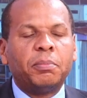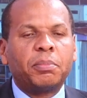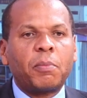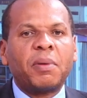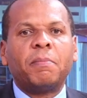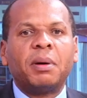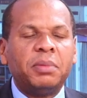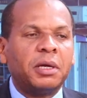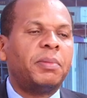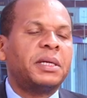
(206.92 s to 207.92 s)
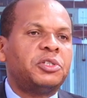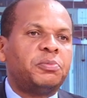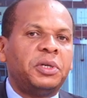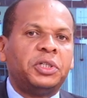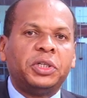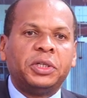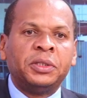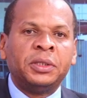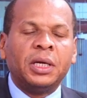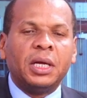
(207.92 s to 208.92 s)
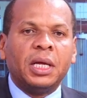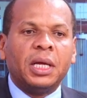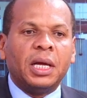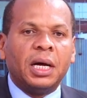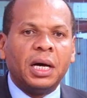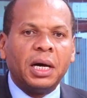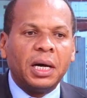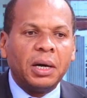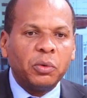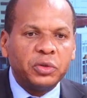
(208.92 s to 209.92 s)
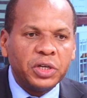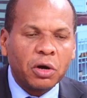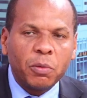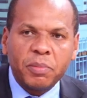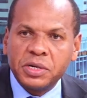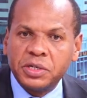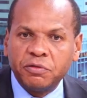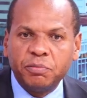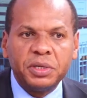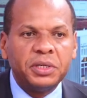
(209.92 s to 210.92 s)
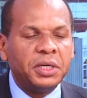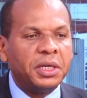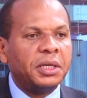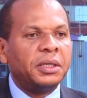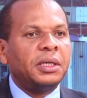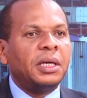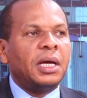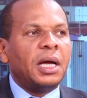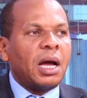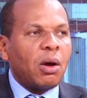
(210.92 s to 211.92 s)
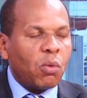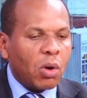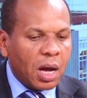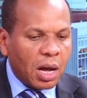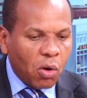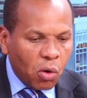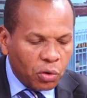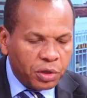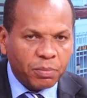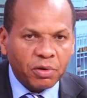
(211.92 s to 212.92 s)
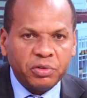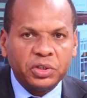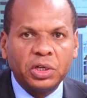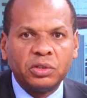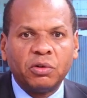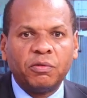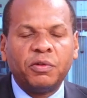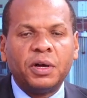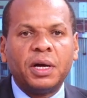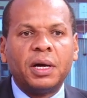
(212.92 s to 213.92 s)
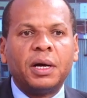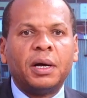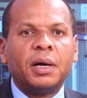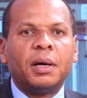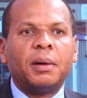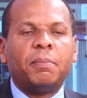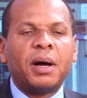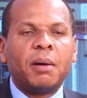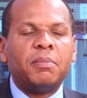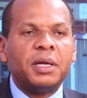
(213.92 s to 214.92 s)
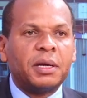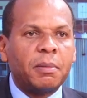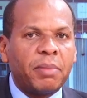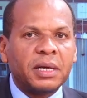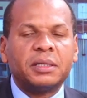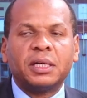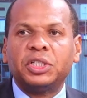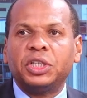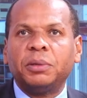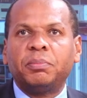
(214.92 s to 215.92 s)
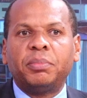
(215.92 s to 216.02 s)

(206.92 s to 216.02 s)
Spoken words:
proper public participation? Was there competitive bidding? Were all the provisions of public partnership